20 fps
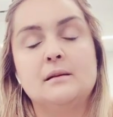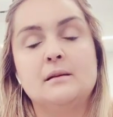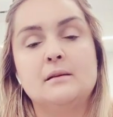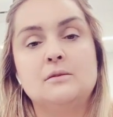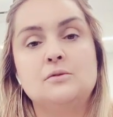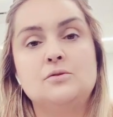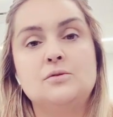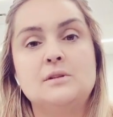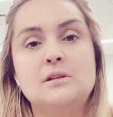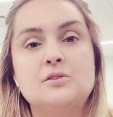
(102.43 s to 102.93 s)

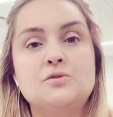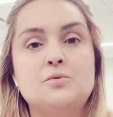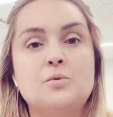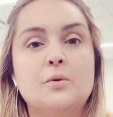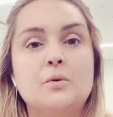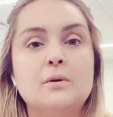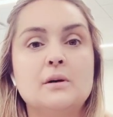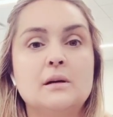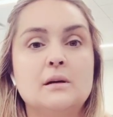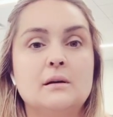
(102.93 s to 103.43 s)
To the
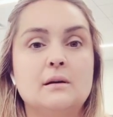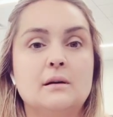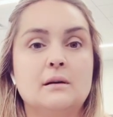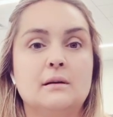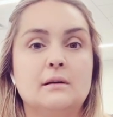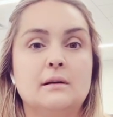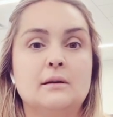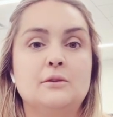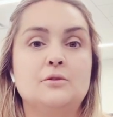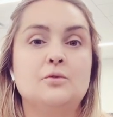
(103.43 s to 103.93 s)
stronger
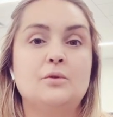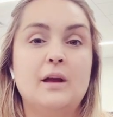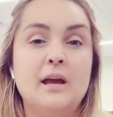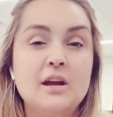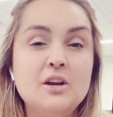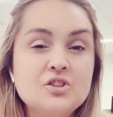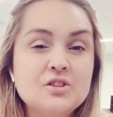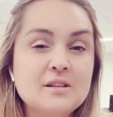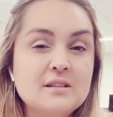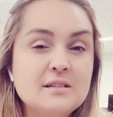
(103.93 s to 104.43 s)

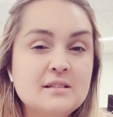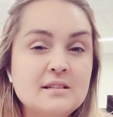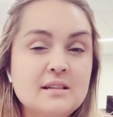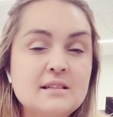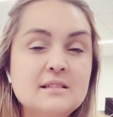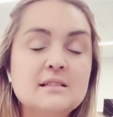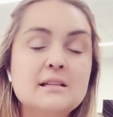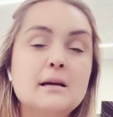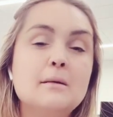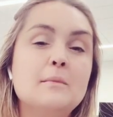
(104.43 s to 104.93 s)
education
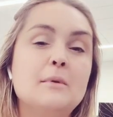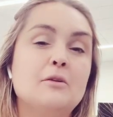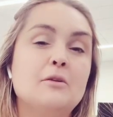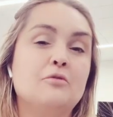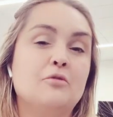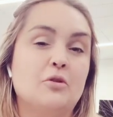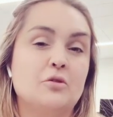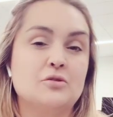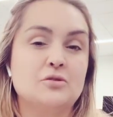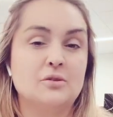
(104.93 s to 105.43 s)
system and
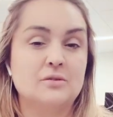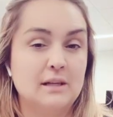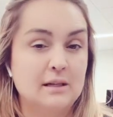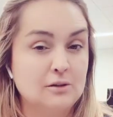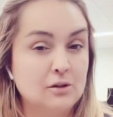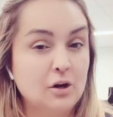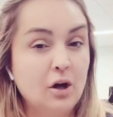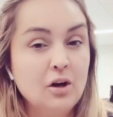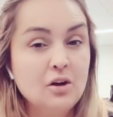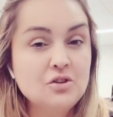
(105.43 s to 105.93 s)
focus on
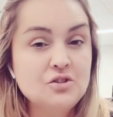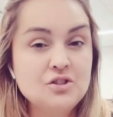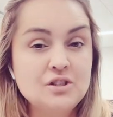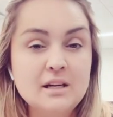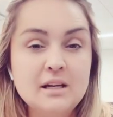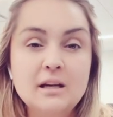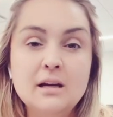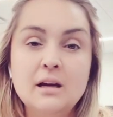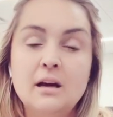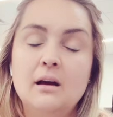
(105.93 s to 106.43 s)

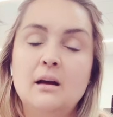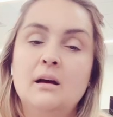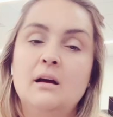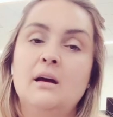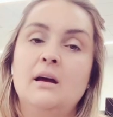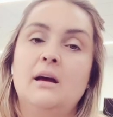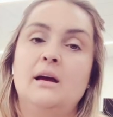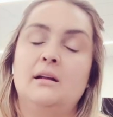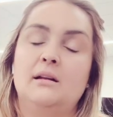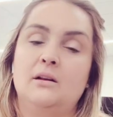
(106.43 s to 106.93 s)
technology
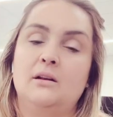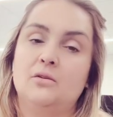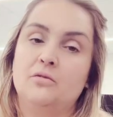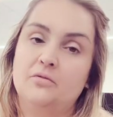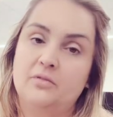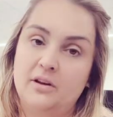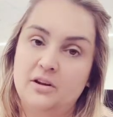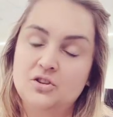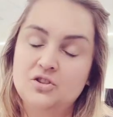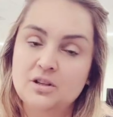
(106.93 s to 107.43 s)
and
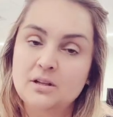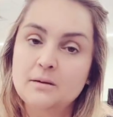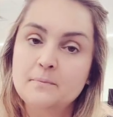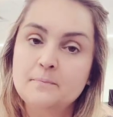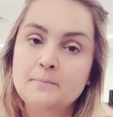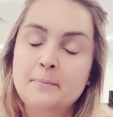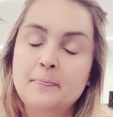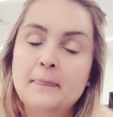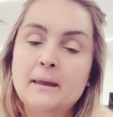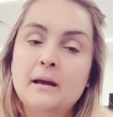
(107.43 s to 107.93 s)

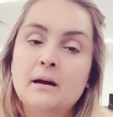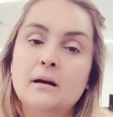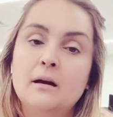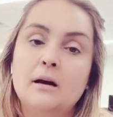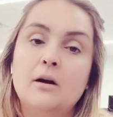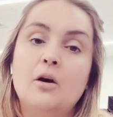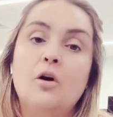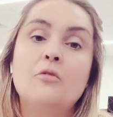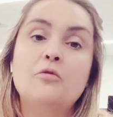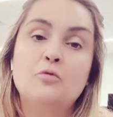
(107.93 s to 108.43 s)
innovation.
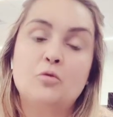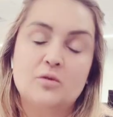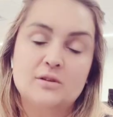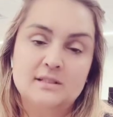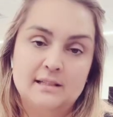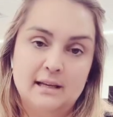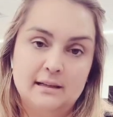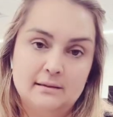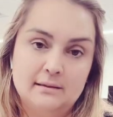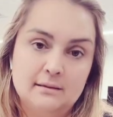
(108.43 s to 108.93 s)
Of
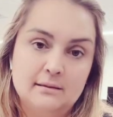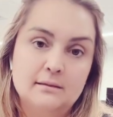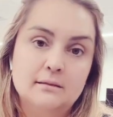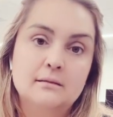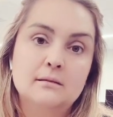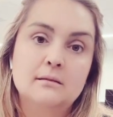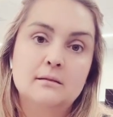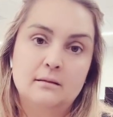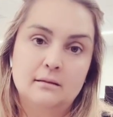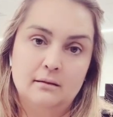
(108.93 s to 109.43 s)
course, there
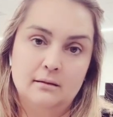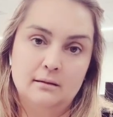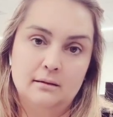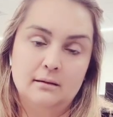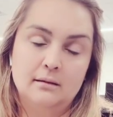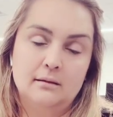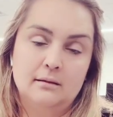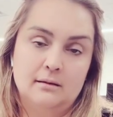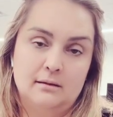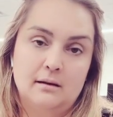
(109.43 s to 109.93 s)

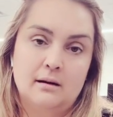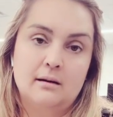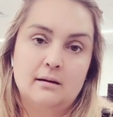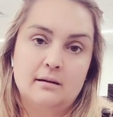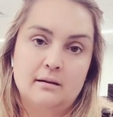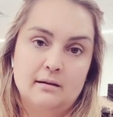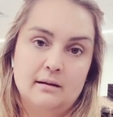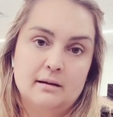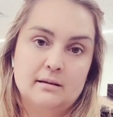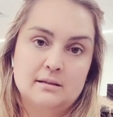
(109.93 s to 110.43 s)

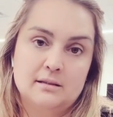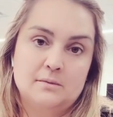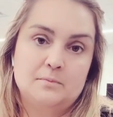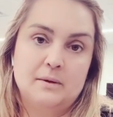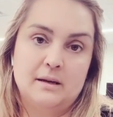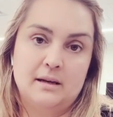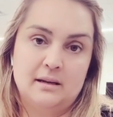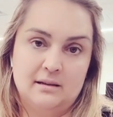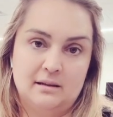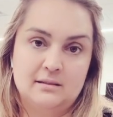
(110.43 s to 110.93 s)
are
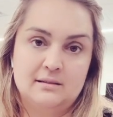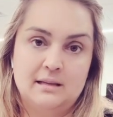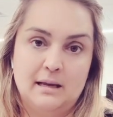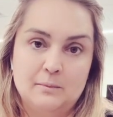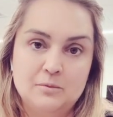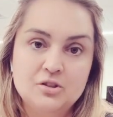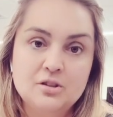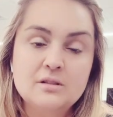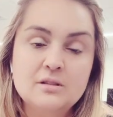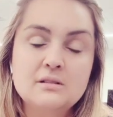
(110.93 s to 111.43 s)

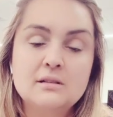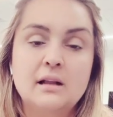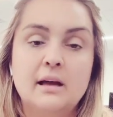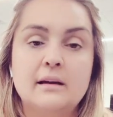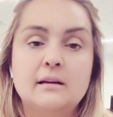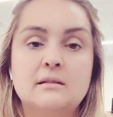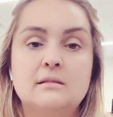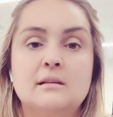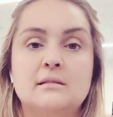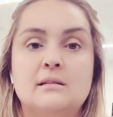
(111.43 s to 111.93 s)
exceptions
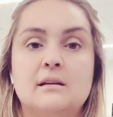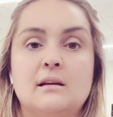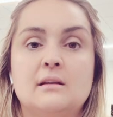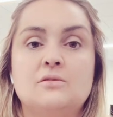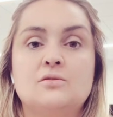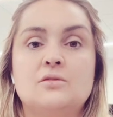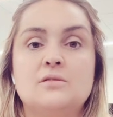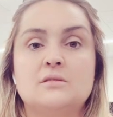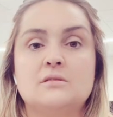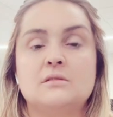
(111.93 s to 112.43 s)
like the
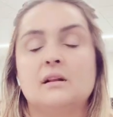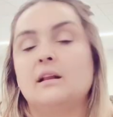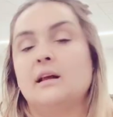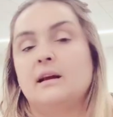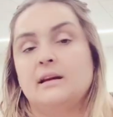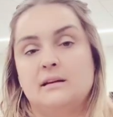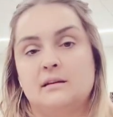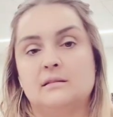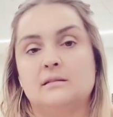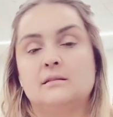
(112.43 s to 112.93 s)
sectors
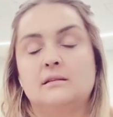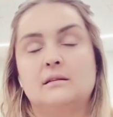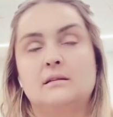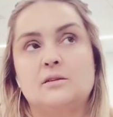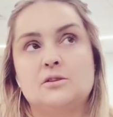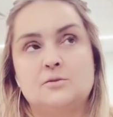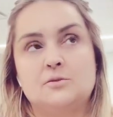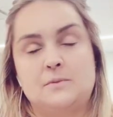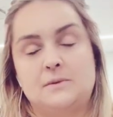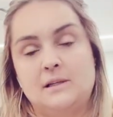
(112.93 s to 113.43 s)
like
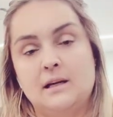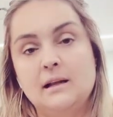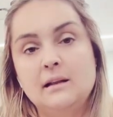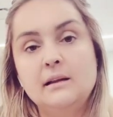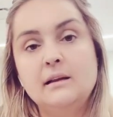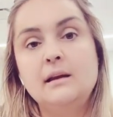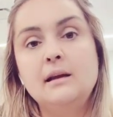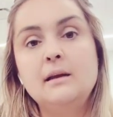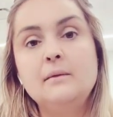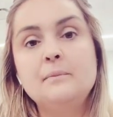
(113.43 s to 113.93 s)

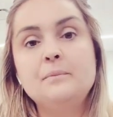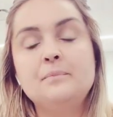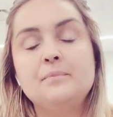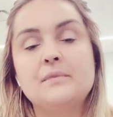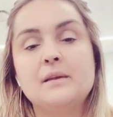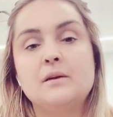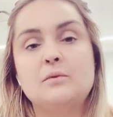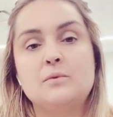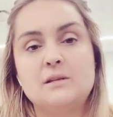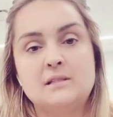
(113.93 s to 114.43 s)
hospitality,
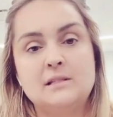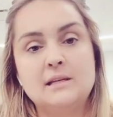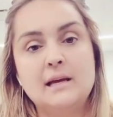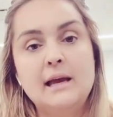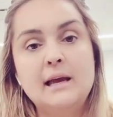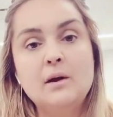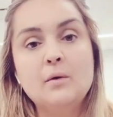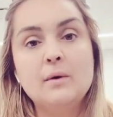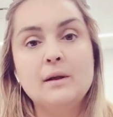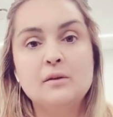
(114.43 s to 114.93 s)

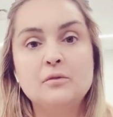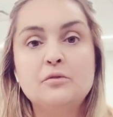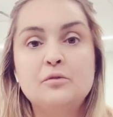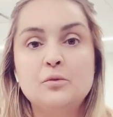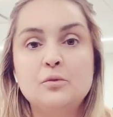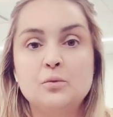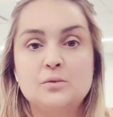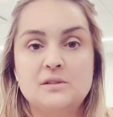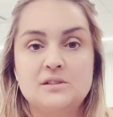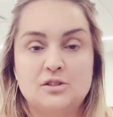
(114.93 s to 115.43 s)
retail, and
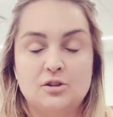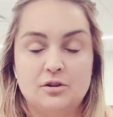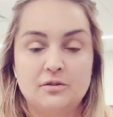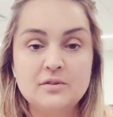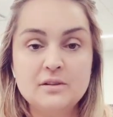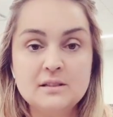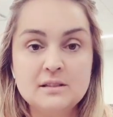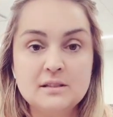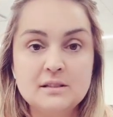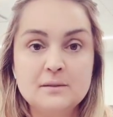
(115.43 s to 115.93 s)
food
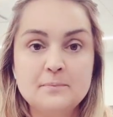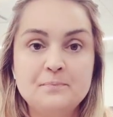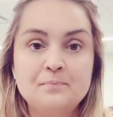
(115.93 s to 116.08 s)
service.